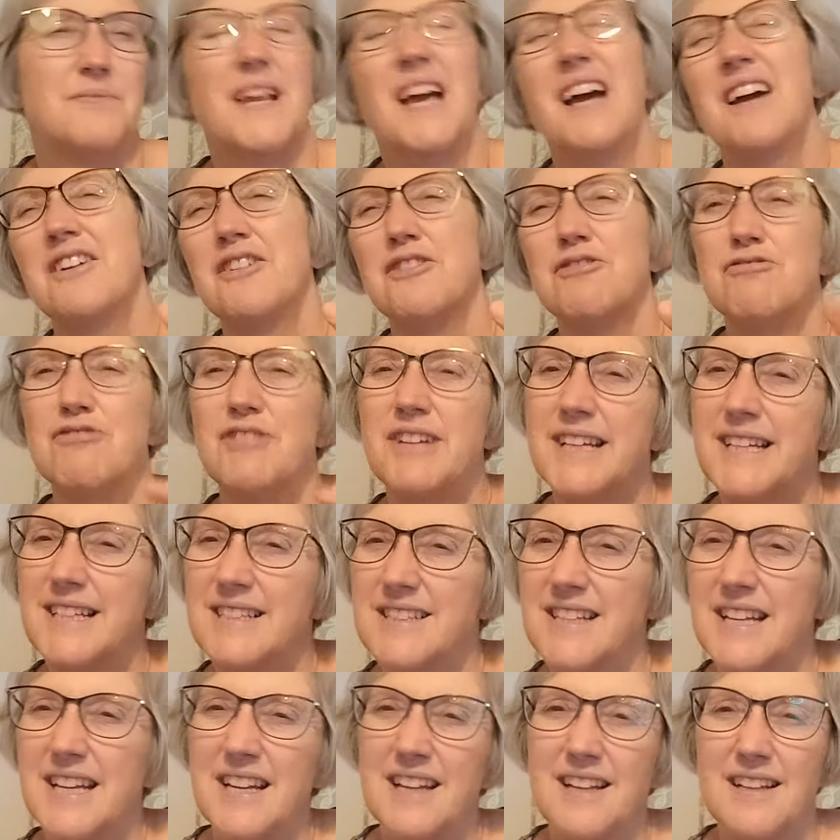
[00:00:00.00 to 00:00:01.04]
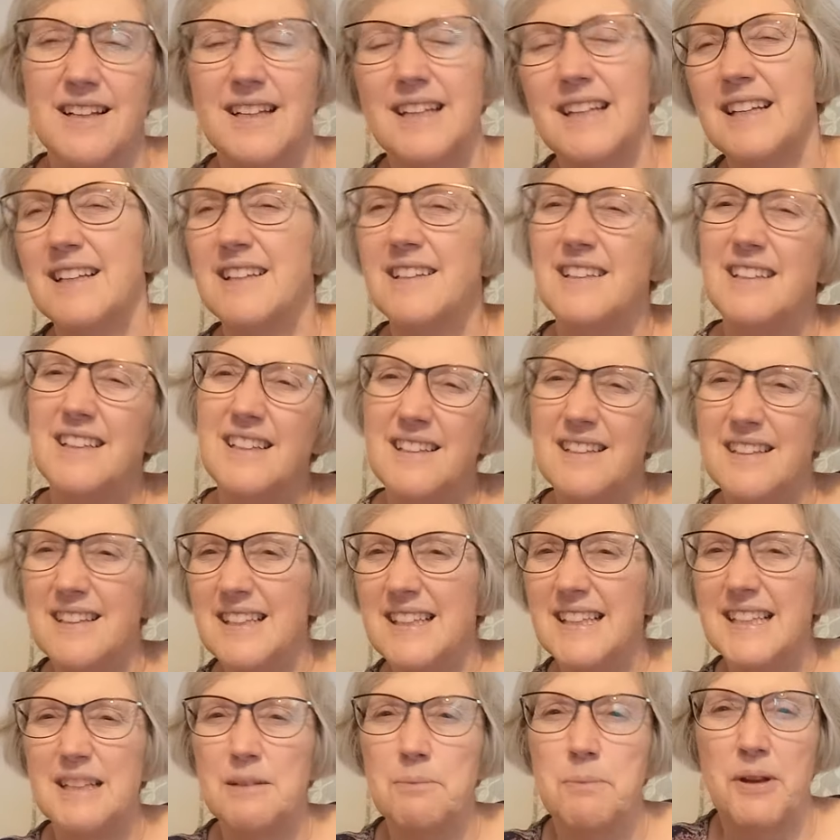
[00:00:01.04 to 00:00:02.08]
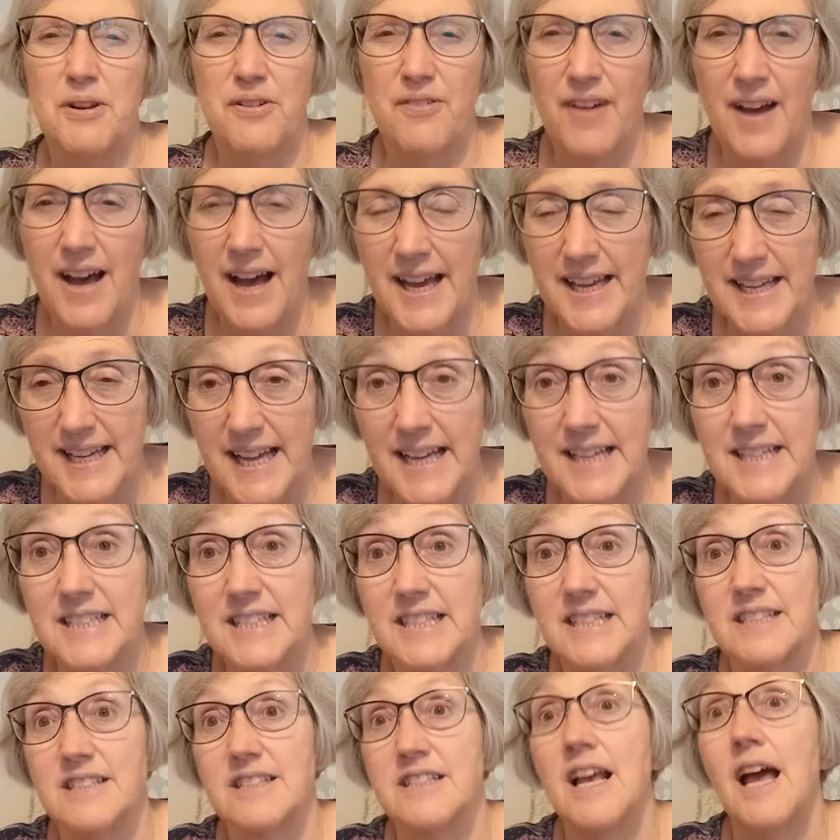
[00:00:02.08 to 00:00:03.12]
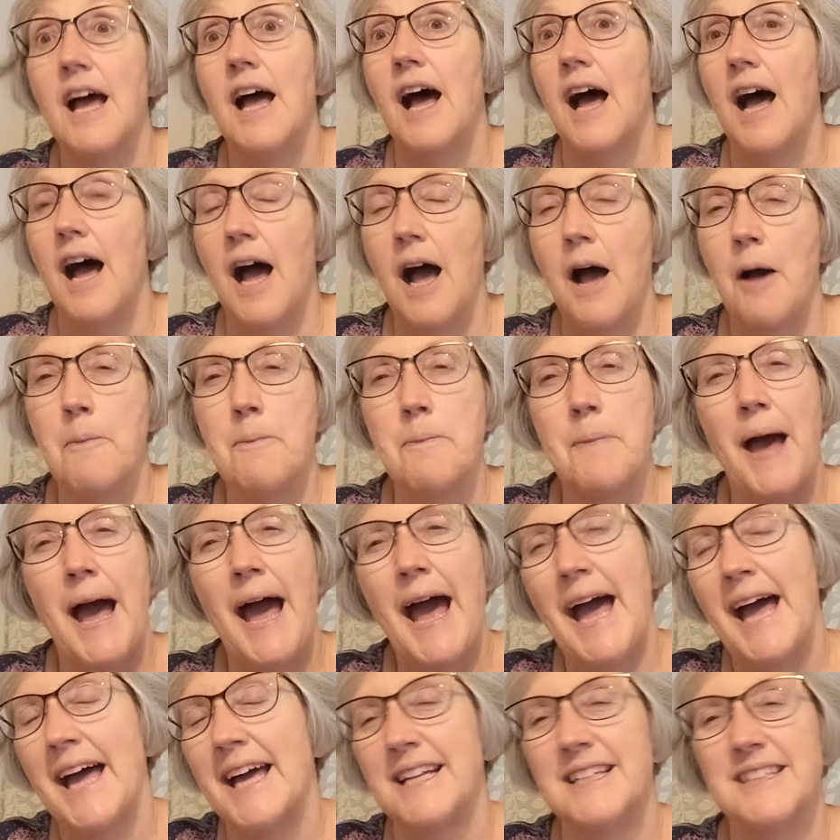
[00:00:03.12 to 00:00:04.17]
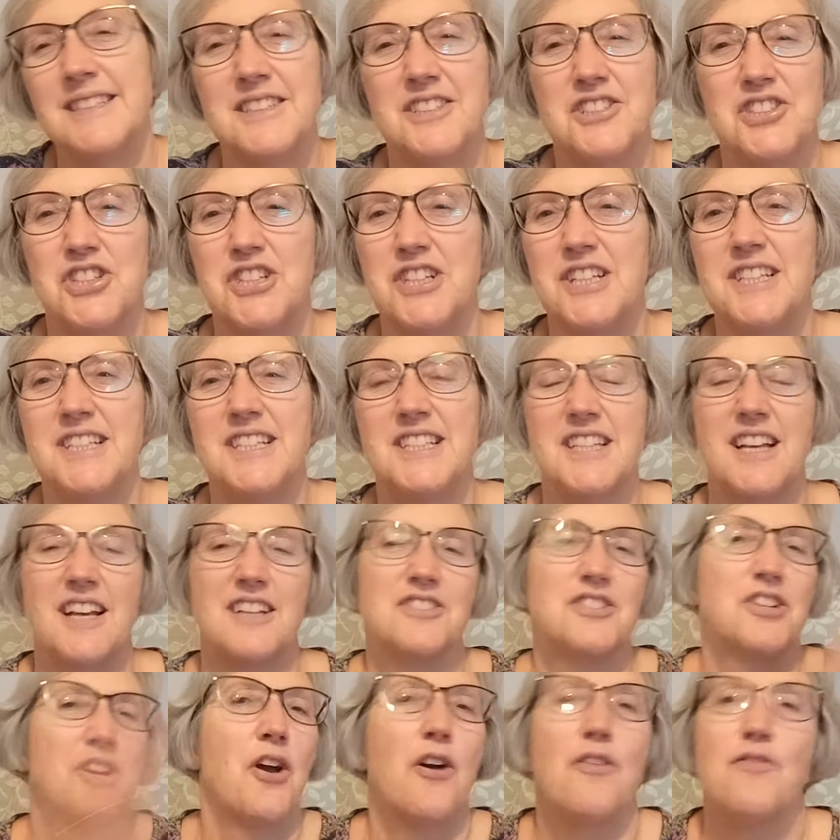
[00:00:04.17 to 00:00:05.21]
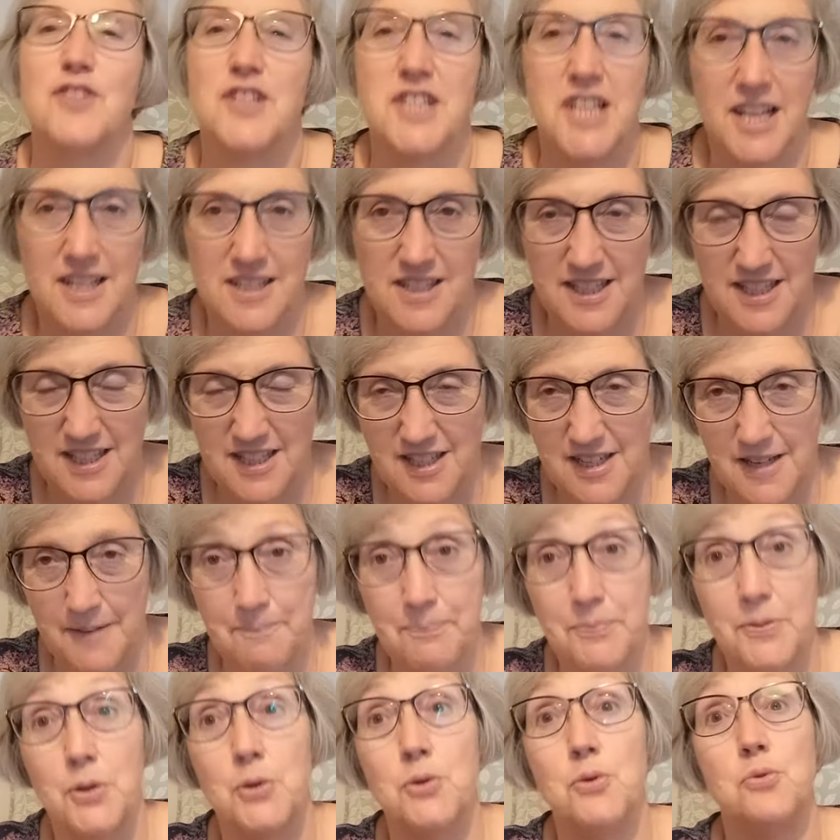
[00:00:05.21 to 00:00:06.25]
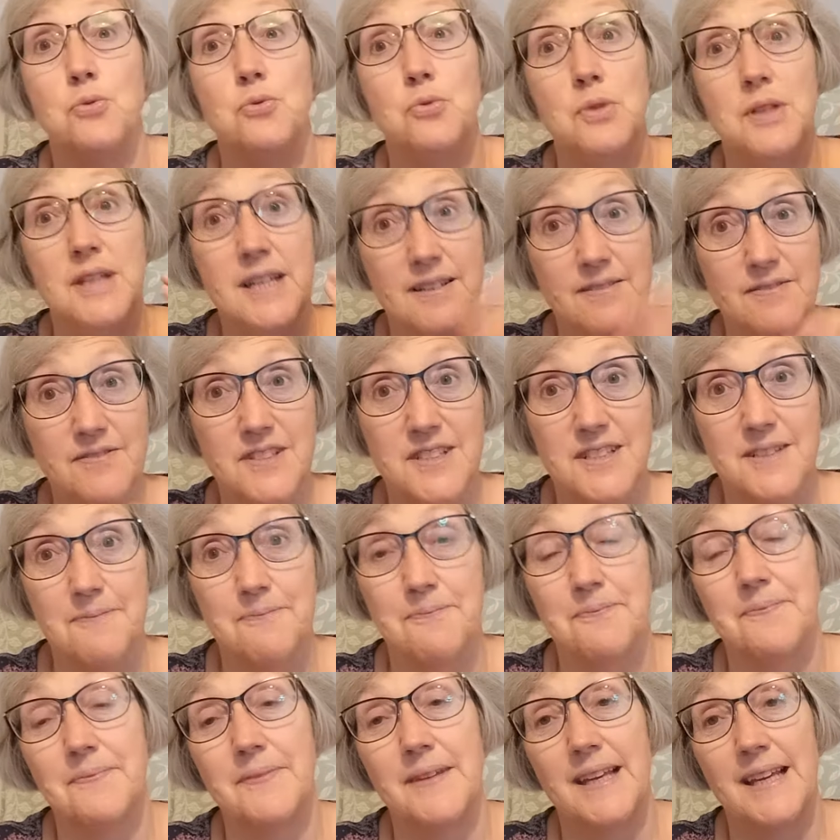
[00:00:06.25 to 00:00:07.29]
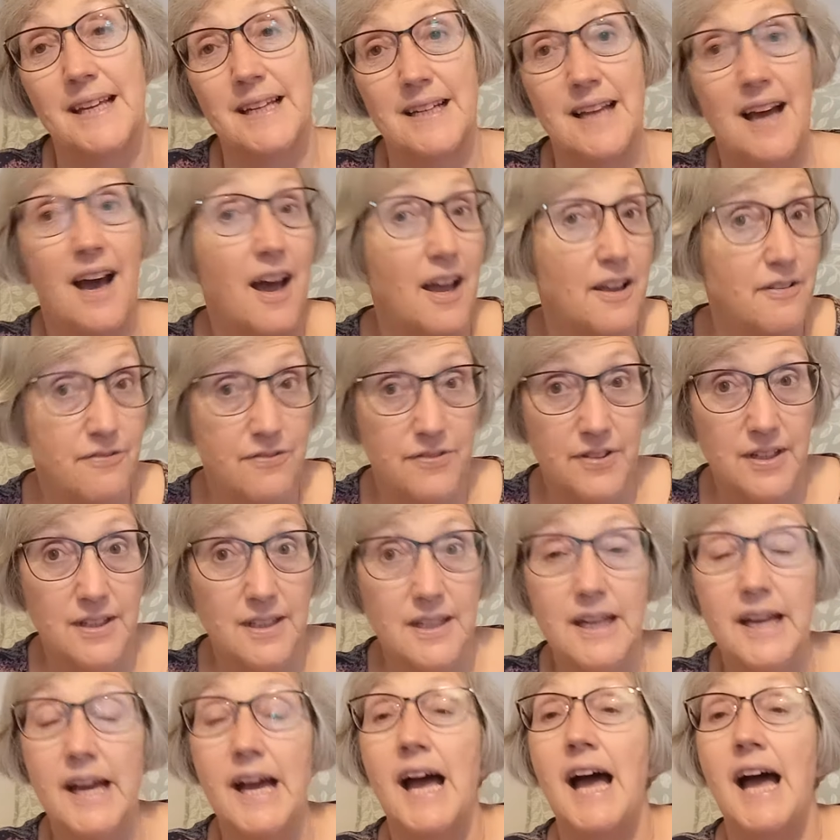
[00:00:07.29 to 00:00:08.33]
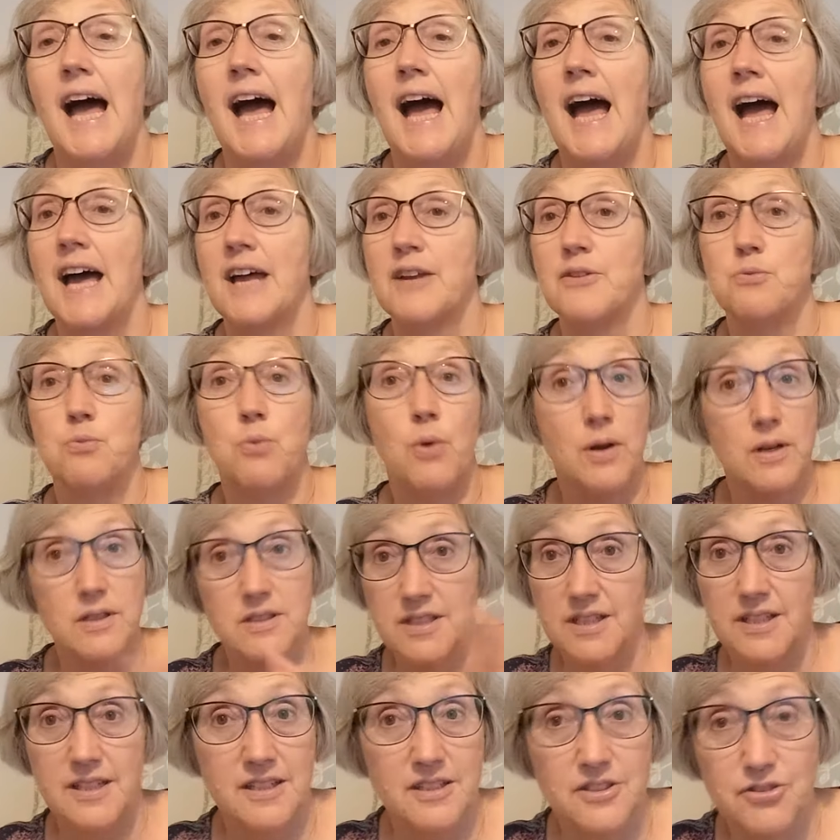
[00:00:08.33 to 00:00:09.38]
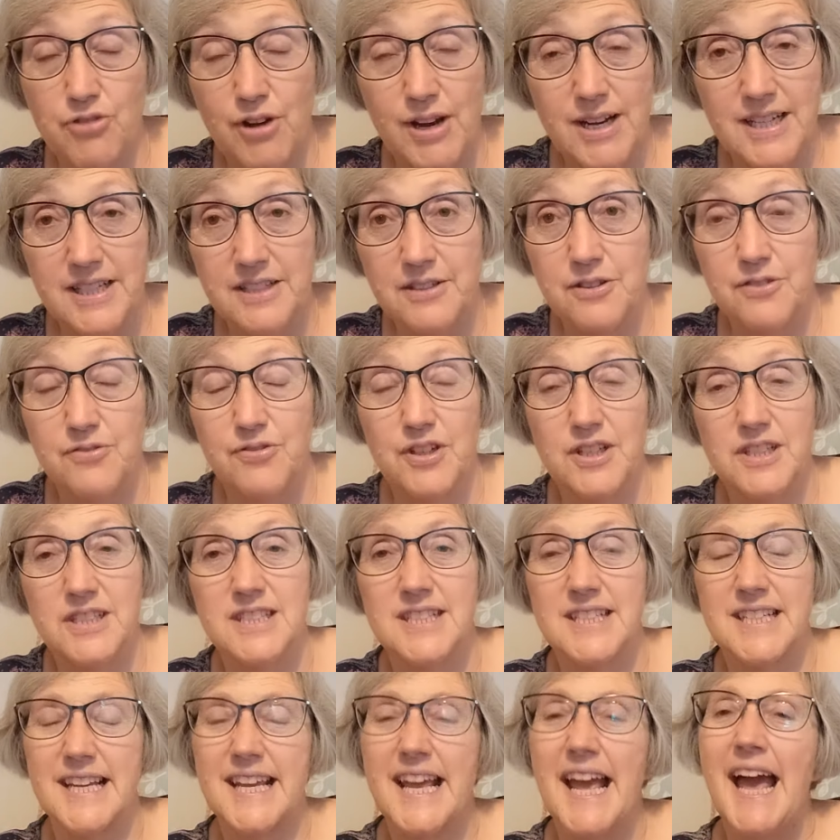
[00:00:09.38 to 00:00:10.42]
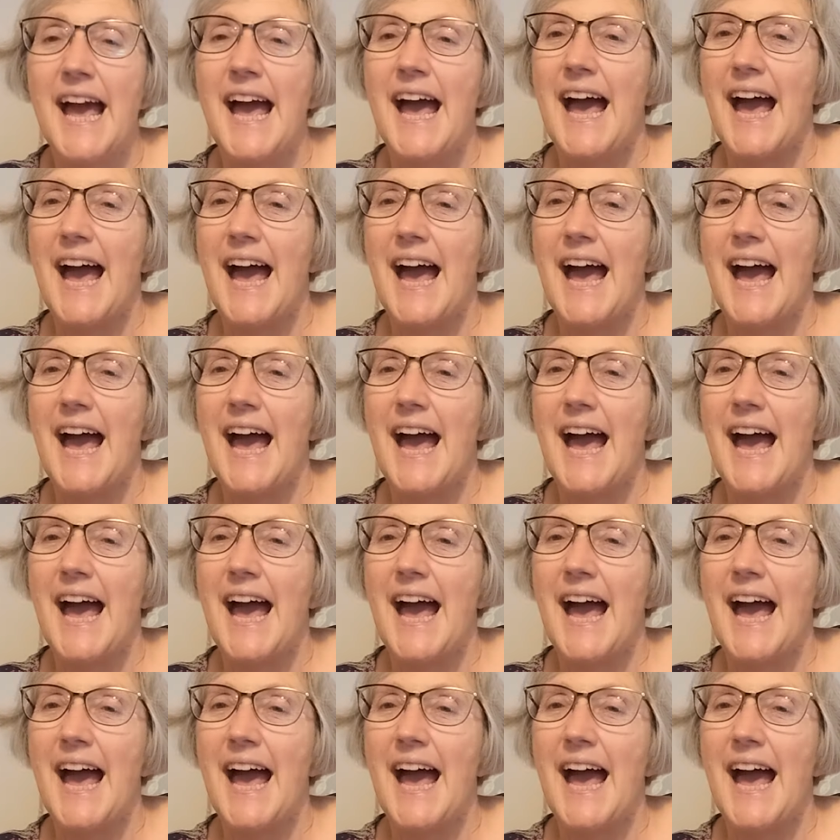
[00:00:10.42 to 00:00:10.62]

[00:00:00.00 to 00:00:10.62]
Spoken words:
her career's in a little bit of a hiatus, and she decides to go and visit her sister, who lives in Haifa and works at an Israeli university,